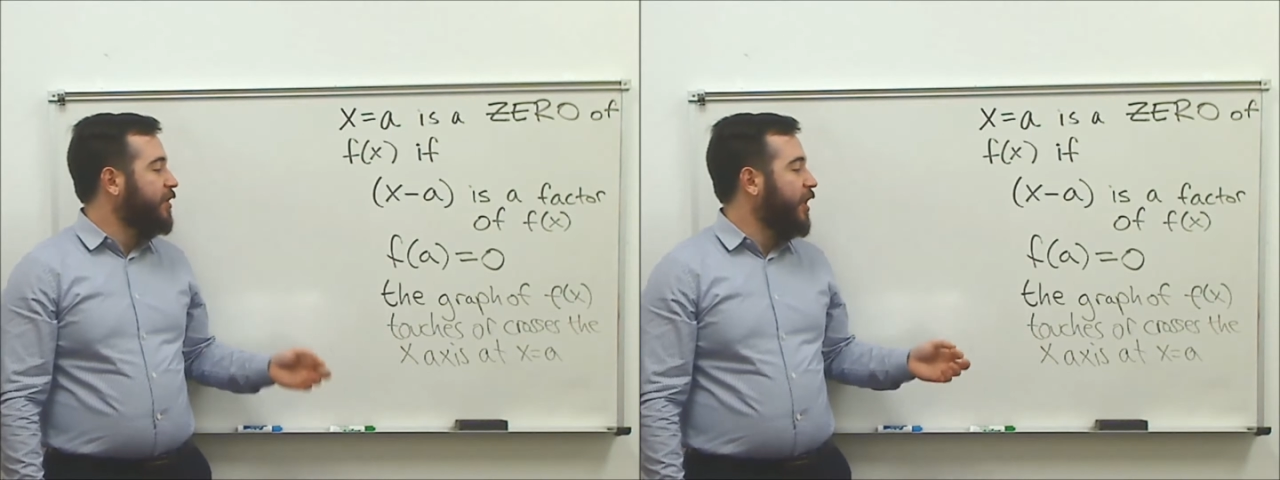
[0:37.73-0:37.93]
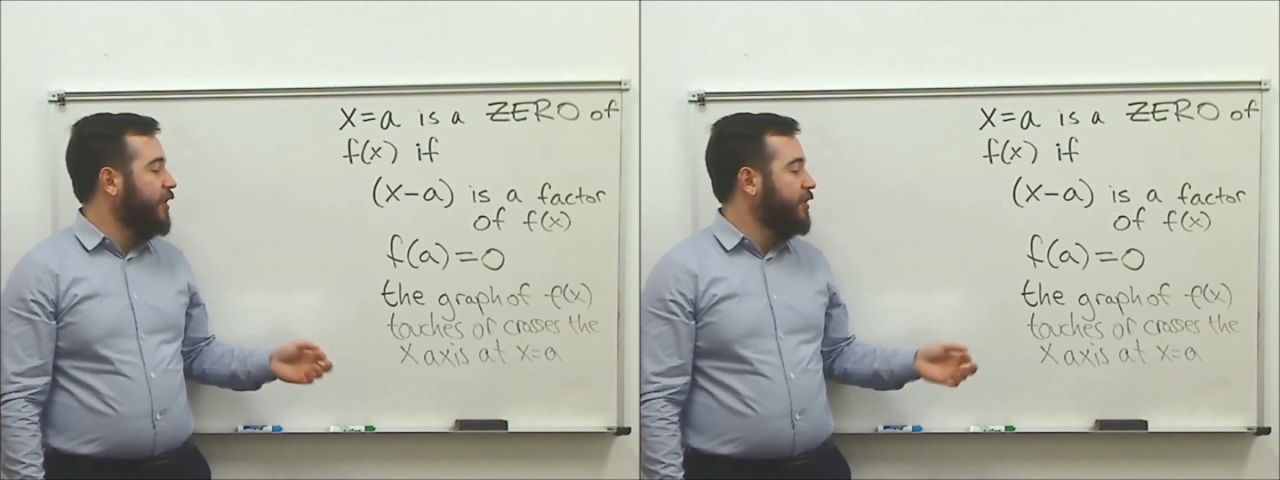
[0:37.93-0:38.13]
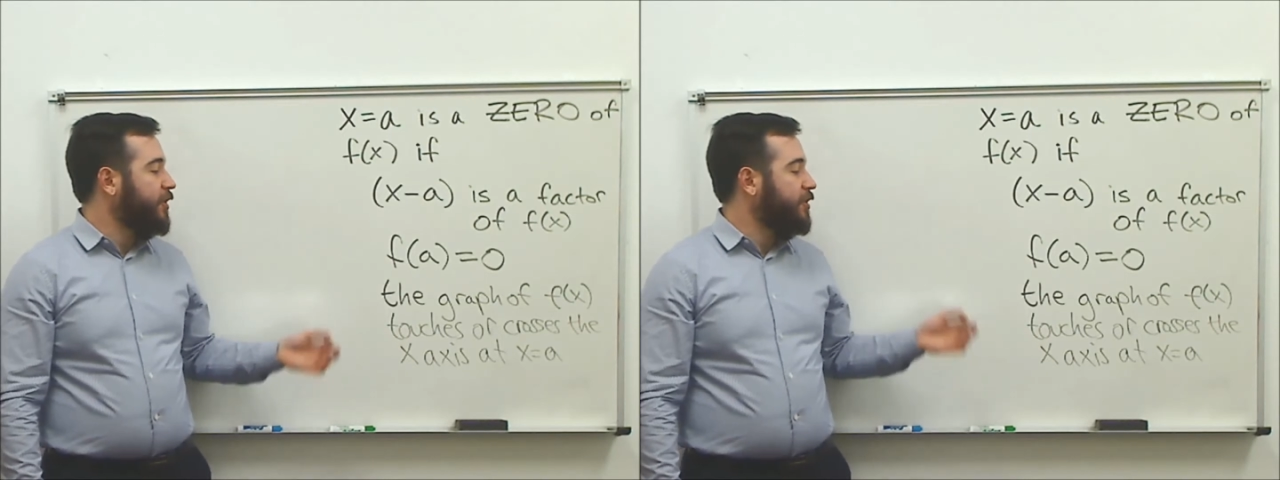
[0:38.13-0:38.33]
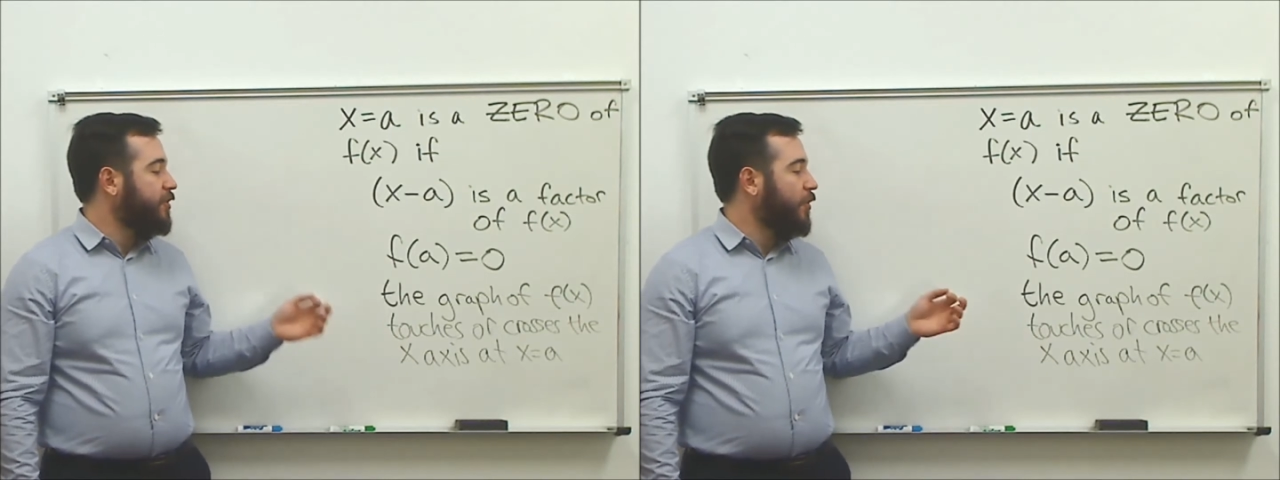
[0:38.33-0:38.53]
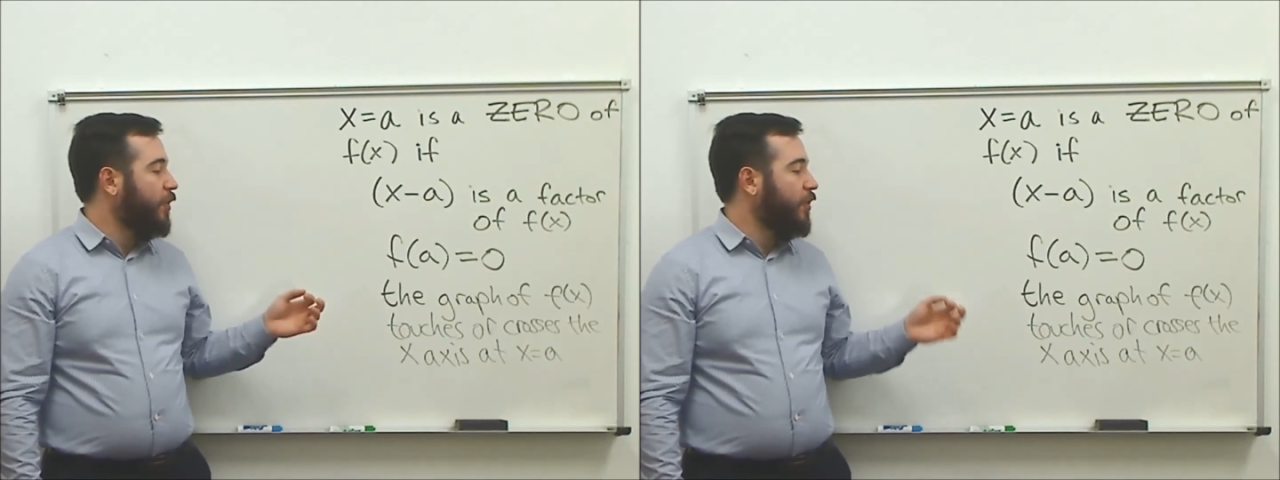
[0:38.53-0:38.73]
touches
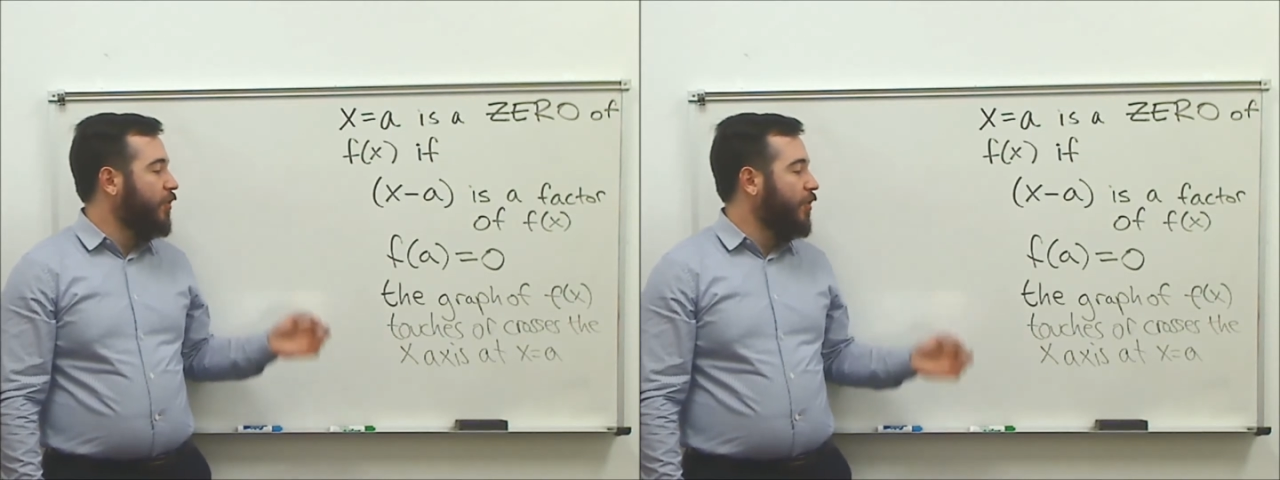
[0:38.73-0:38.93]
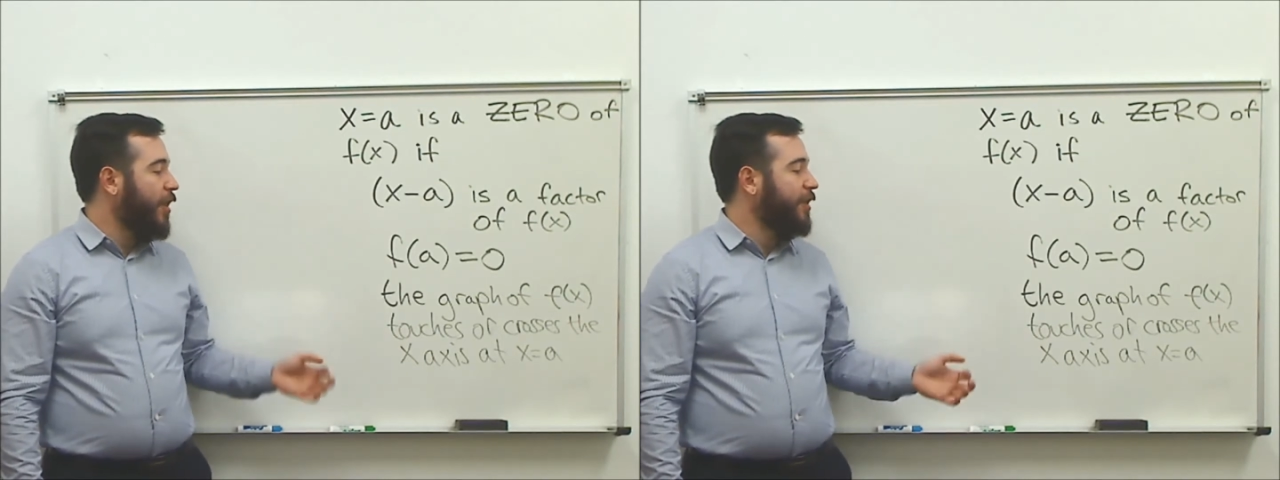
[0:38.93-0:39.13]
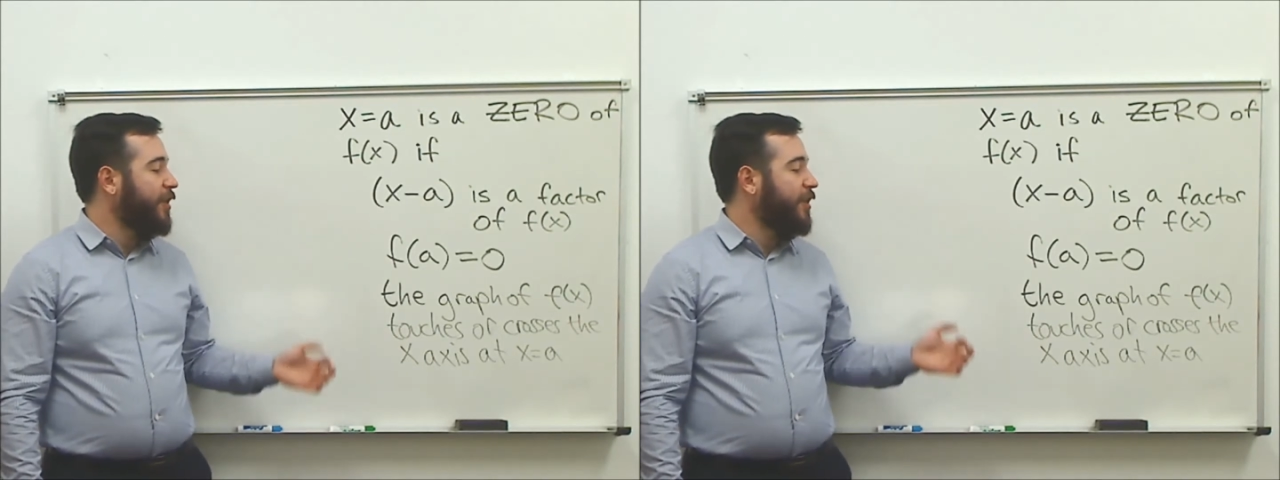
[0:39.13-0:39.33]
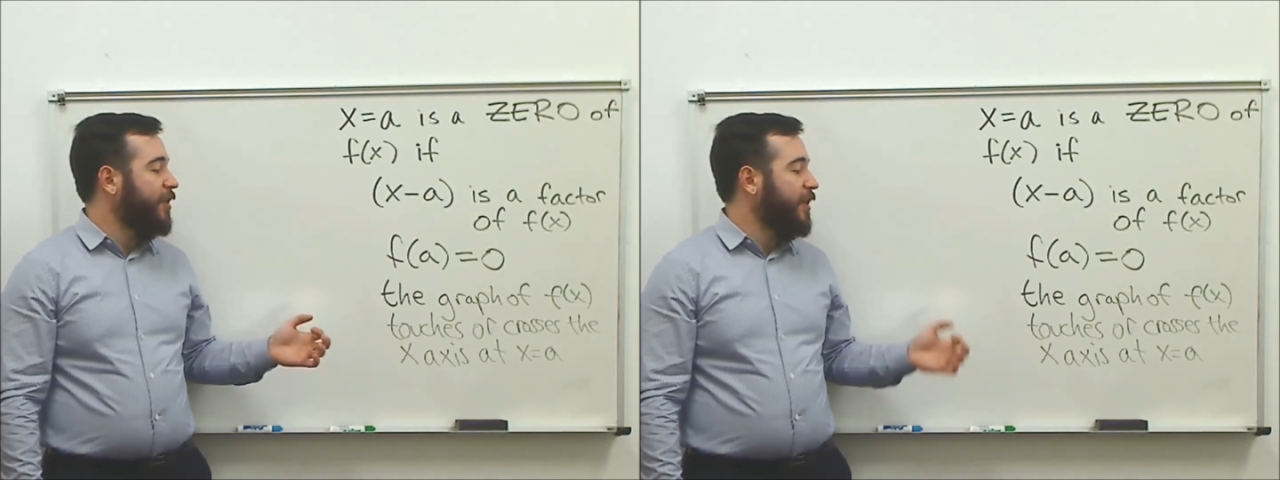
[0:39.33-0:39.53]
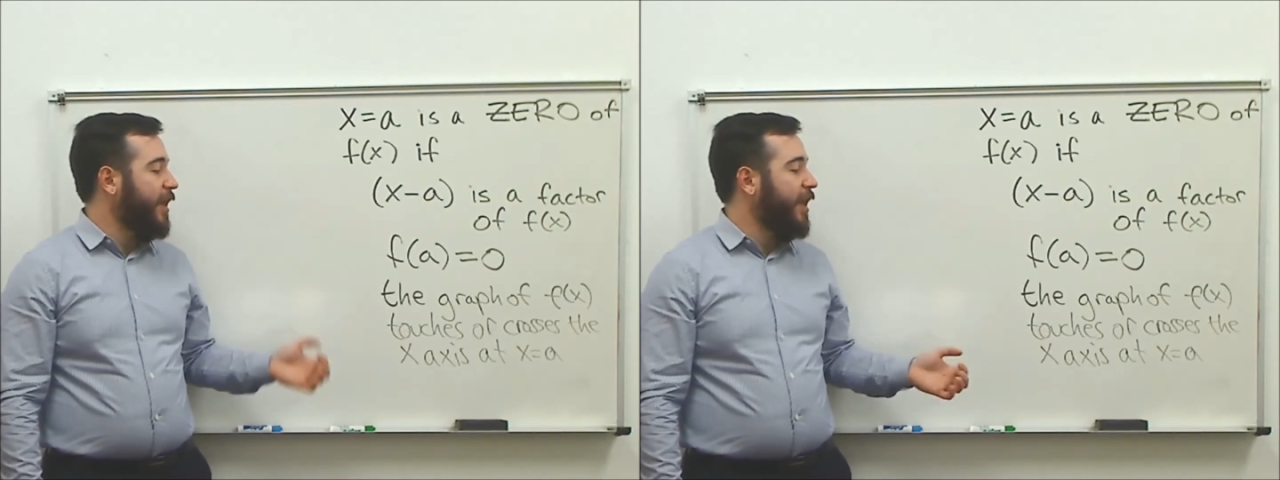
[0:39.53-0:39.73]
or crosses
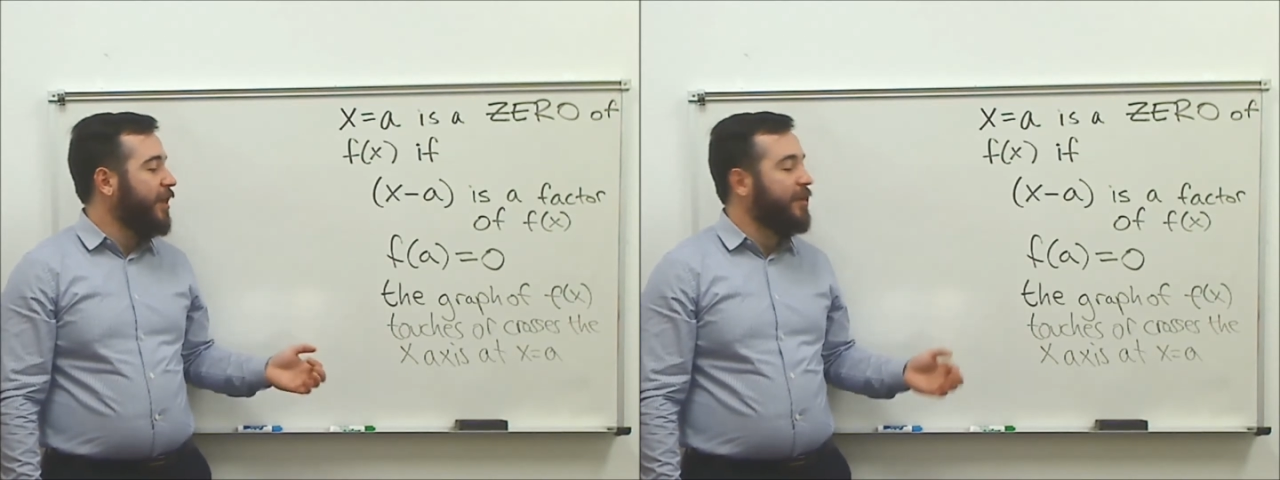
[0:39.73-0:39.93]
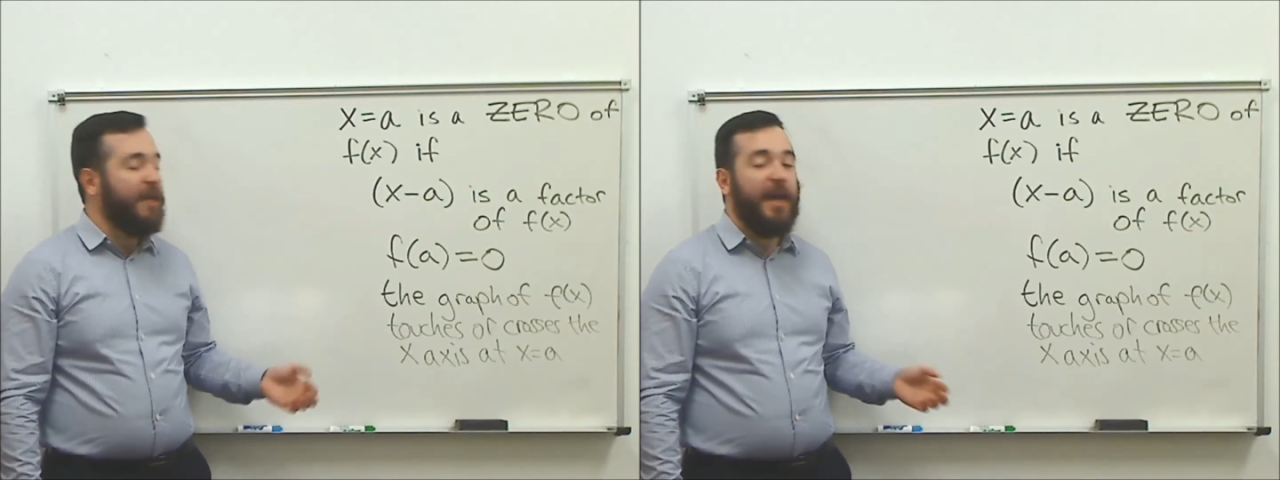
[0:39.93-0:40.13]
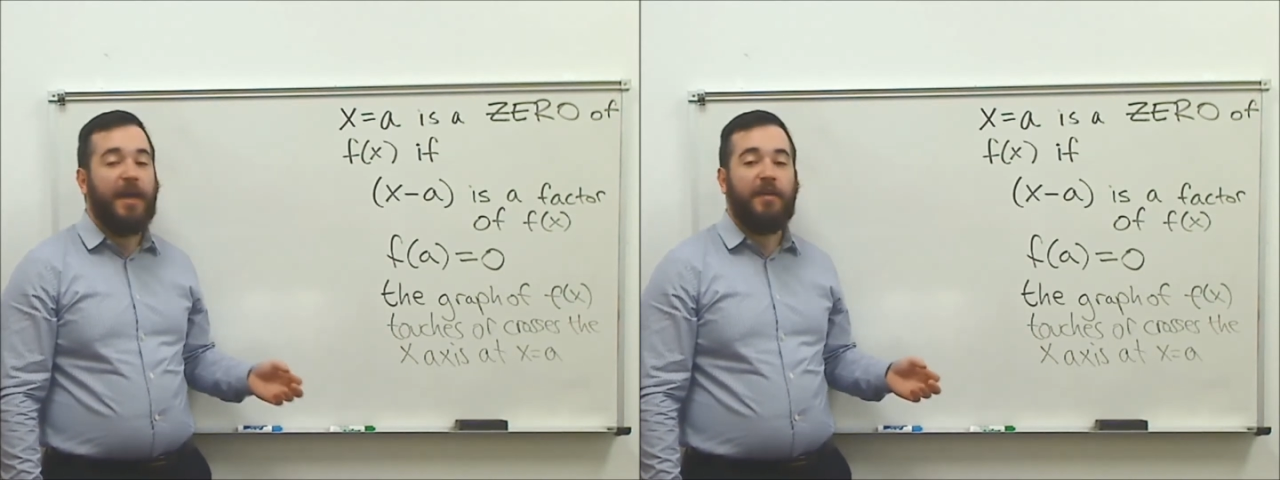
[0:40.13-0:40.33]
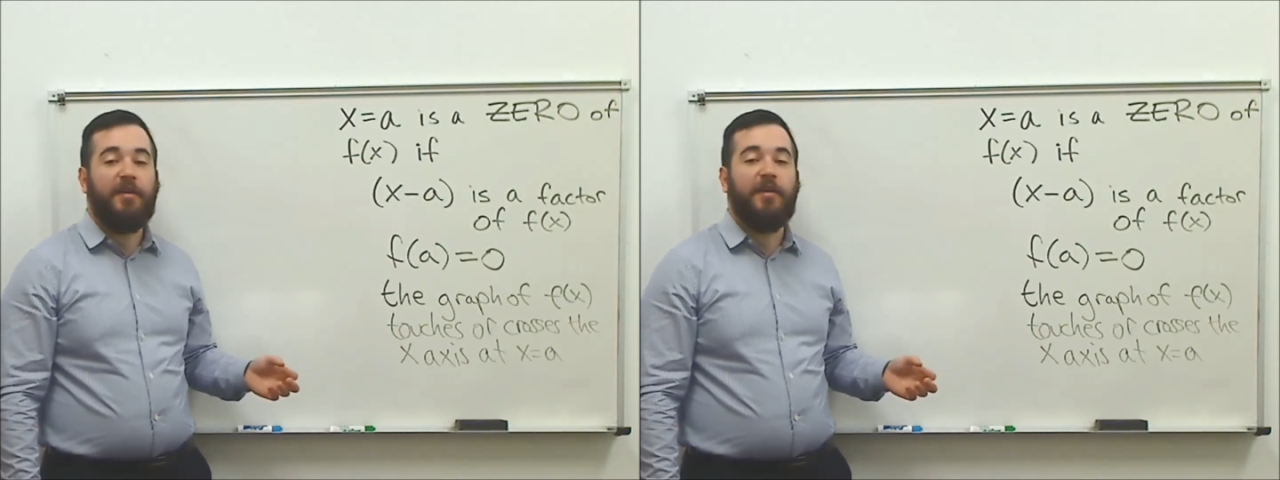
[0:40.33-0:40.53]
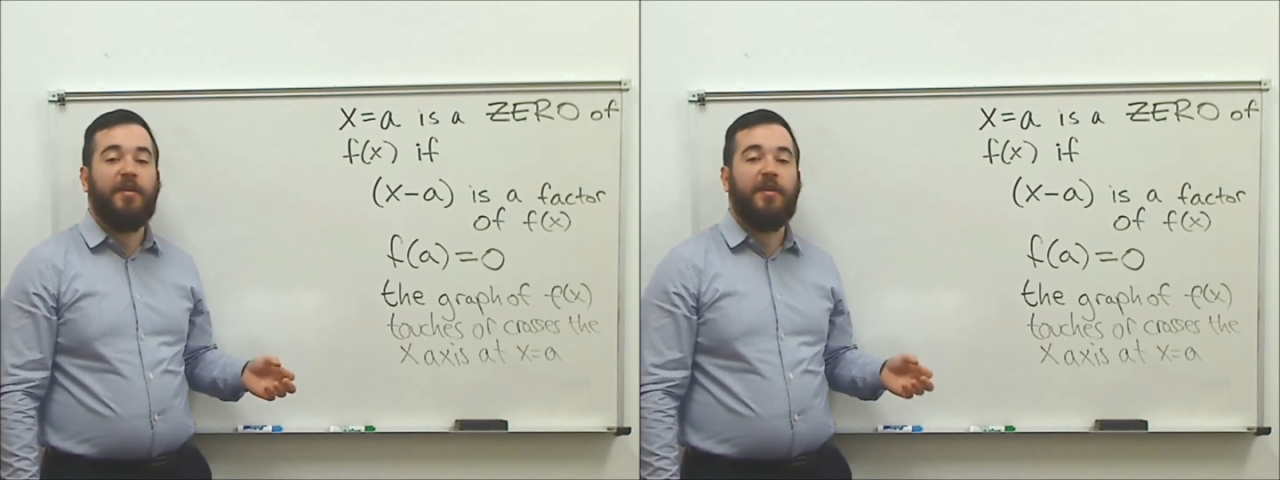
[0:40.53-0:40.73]
the x-axis